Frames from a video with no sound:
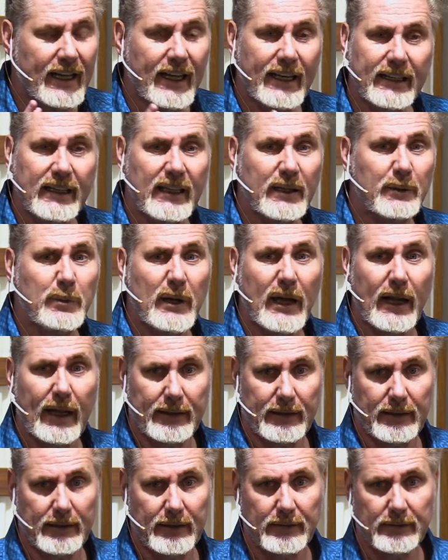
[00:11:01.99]
got to get it
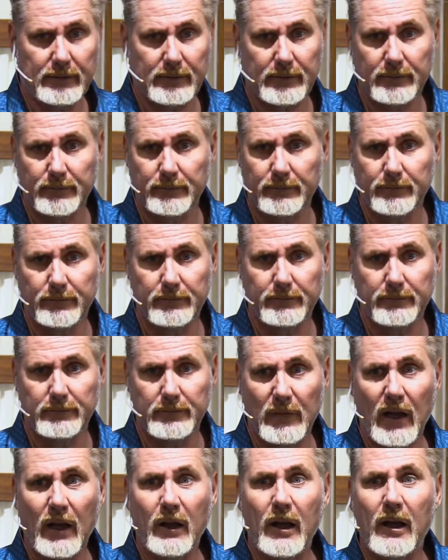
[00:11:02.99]
back. I,